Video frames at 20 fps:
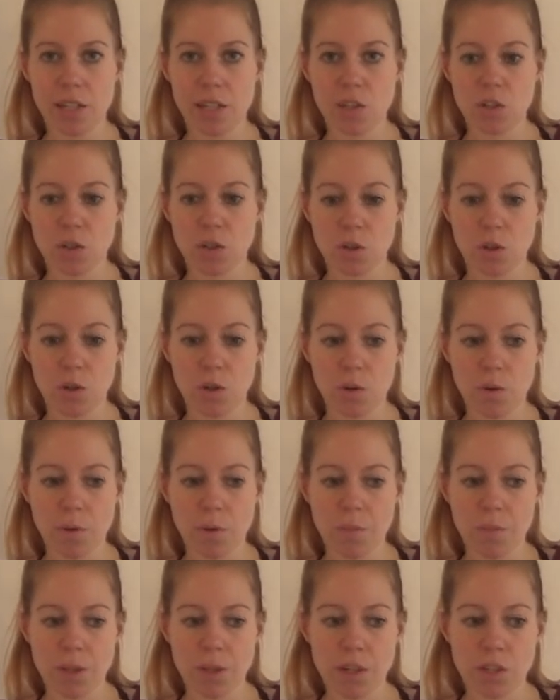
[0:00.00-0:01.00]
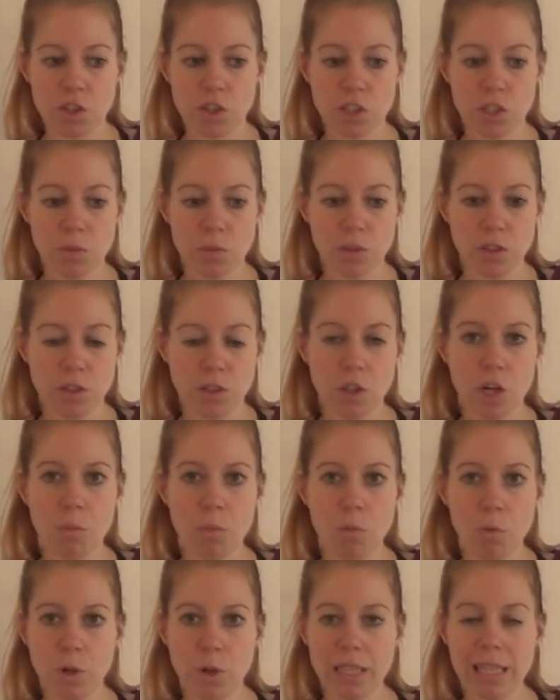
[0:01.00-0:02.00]
So she will
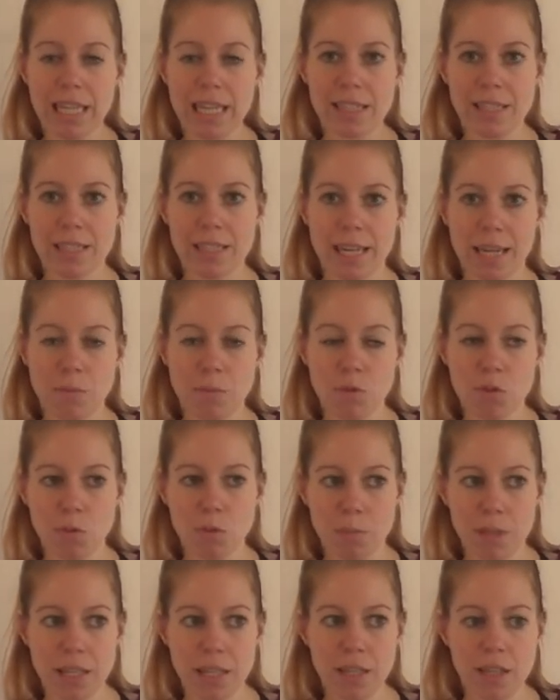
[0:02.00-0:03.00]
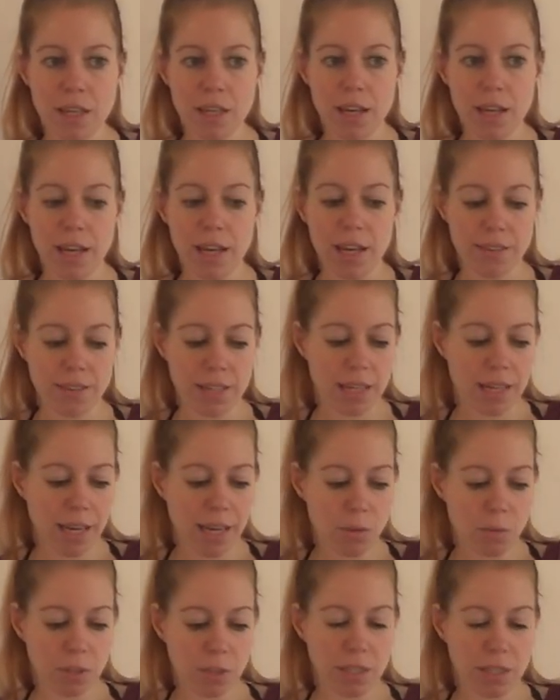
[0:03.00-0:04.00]
come 1 last time to me and then
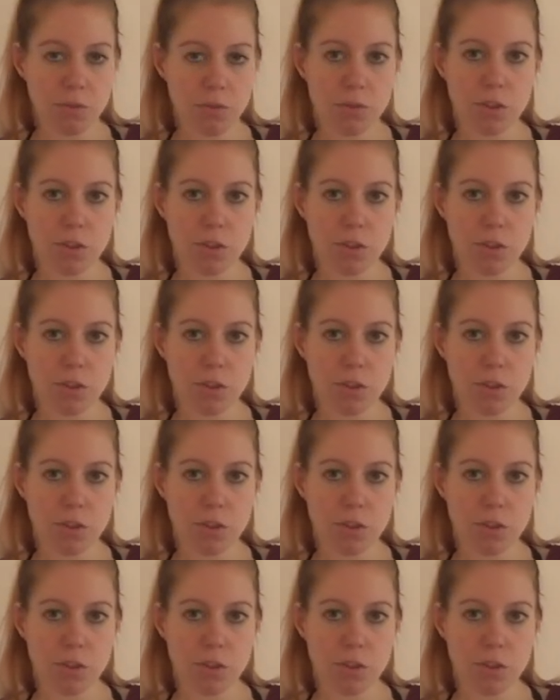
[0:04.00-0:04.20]
I will give